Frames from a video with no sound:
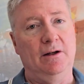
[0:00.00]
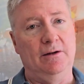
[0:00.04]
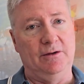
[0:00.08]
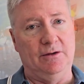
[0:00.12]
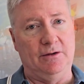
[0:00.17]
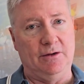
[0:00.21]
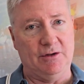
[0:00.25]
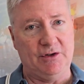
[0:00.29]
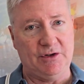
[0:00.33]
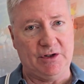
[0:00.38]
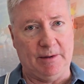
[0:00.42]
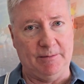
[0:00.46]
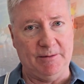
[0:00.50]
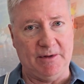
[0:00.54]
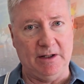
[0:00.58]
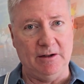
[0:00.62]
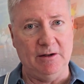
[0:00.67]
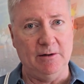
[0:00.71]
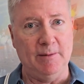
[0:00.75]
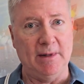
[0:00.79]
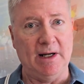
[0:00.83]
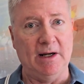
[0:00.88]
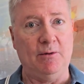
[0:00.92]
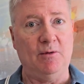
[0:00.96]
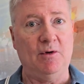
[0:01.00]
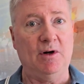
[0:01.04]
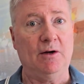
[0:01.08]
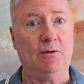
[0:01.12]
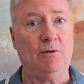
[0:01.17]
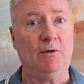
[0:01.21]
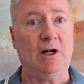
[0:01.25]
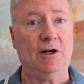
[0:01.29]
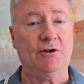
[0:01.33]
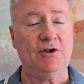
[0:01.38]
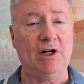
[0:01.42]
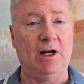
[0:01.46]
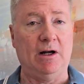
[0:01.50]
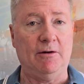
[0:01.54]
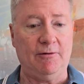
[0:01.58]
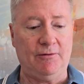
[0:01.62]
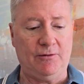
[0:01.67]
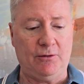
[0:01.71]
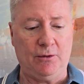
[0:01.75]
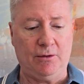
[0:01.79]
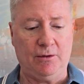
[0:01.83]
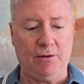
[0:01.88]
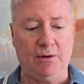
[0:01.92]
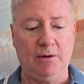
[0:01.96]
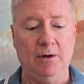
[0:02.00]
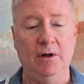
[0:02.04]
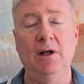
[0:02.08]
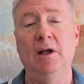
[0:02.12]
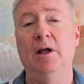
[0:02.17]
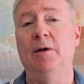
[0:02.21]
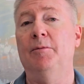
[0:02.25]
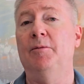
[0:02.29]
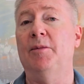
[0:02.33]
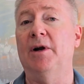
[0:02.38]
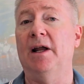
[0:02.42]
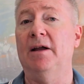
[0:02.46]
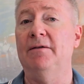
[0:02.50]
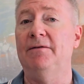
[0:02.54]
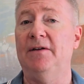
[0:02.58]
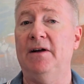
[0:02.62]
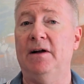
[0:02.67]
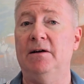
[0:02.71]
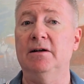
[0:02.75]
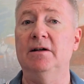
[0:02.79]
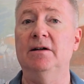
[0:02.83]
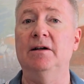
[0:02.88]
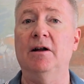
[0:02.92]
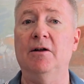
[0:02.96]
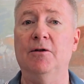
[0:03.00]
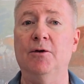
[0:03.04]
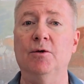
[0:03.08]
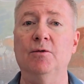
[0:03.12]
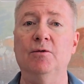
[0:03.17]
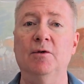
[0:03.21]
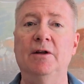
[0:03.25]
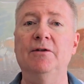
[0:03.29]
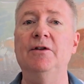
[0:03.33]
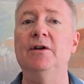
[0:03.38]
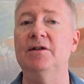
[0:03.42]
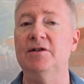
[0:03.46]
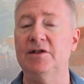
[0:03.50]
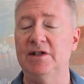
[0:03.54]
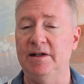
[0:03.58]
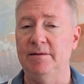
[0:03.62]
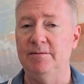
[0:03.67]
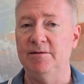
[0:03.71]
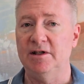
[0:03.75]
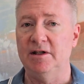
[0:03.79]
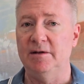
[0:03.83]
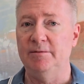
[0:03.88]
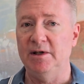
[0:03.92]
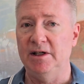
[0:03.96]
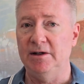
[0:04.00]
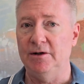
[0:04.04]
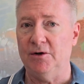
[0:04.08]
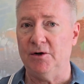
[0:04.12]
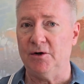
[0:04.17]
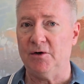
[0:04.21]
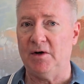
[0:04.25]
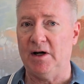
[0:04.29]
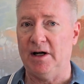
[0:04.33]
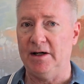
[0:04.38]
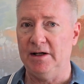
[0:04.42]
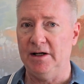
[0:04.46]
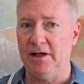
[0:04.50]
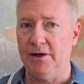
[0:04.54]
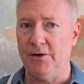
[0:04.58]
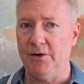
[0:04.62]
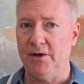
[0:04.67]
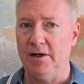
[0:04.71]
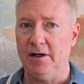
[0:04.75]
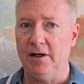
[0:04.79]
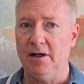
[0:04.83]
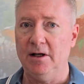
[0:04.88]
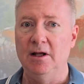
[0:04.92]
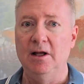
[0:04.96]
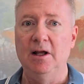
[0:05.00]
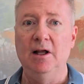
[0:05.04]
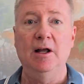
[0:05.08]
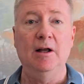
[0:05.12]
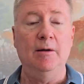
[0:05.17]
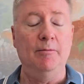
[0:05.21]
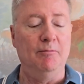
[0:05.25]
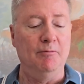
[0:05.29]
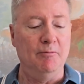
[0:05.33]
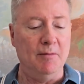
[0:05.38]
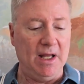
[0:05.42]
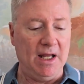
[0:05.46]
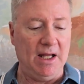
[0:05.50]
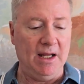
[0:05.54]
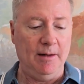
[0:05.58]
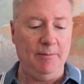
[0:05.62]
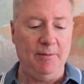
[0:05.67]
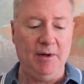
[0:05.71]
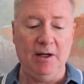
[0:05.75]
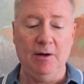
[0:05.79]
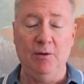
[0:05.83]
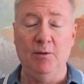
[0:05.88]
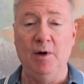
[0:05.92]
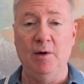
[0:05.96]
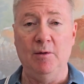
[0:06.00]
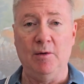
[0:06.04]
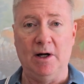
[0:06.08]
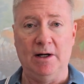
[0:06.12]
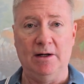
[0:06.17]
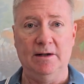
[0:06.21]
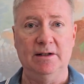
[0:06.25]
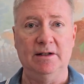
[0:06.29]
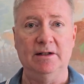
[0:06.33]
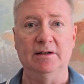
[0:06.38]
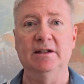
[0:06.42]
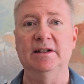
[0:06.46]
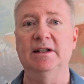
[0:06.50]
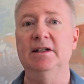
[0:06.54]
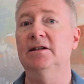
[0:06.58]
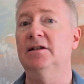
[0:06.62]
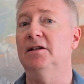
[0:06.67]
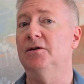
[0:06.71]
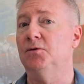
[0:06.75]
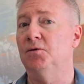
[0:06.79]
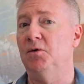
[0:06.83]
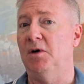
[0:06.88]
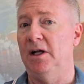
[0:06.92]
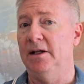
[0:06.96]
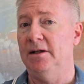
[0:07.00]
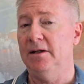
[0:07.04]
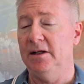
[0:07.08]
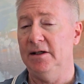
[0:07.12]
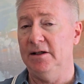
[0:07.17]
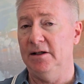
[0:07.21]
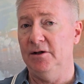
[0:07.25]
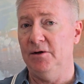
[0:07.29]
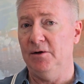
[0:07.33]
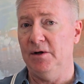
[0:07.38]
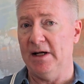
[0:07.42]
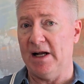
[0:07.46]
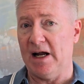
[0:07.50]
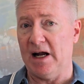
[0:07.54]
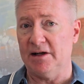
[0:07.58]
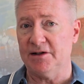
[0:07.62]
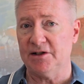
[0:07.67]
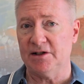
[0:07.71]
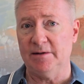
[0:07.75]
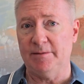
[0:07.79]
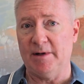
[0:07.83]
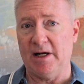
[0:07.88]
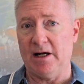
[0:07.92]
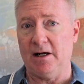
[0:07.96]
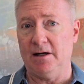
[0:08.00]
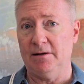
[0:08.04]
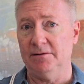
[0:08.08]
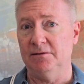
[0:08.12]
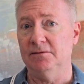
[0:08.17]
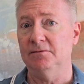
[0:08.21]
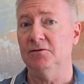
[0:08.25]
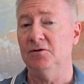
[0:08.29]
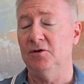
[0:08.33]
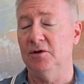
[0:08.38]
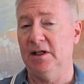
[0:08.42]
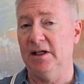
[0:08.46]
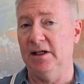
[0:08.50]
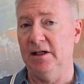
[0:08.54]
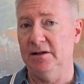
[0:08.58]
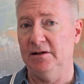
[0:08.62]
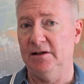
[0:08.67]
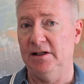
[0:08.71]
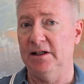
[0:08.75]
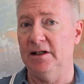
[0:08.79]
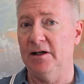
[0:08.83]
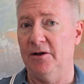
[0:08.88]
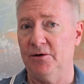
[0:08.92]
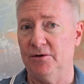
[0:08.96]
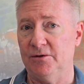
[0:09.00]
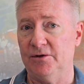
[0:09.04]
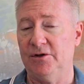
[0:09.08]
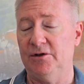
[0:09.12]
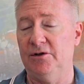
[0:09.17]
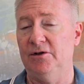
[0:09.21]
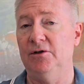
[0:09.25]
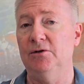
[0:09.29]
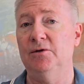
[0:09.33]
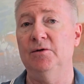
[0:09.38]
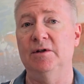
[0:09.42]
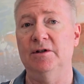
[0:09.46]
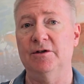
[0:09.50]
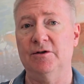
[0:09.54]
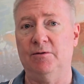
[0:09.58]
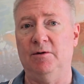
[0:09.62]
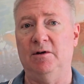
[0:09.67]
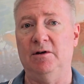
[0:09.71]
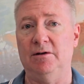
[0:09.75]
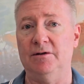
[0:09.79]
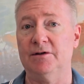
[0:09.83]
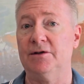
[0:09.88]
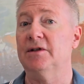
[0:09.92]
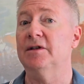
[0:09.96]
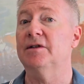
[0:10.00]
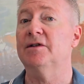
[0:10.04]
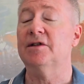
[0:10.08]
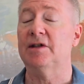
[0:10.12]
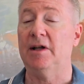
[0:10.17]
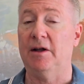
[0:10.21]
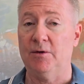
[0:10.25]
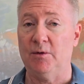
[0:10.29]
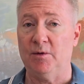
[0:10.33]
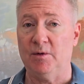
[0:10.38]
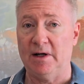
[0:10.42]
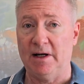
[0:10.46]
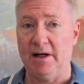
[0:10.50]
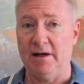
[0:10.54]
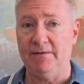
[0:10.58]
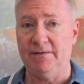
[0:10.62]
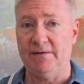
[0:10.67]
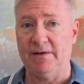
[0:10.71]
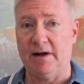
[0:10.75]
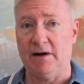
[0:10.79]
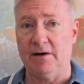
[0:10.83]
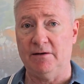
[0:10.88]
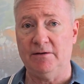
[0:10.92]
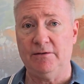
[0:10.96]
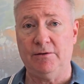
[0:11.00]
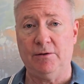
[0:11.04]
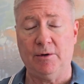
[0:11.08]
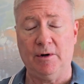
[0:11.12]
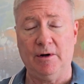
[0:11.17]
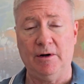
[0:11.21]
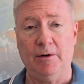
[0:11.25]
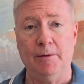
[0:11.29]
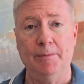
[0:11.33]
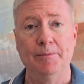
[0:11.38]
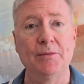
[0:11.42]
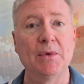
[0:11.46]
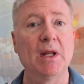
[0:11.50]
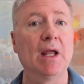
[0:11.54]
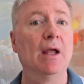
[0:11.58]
there's something you might want to watch out for, but I found another one that seems to meet your criteria. Maybe we want to delete the one that you had asked about and look at the other 2 as well as this other one I found for you,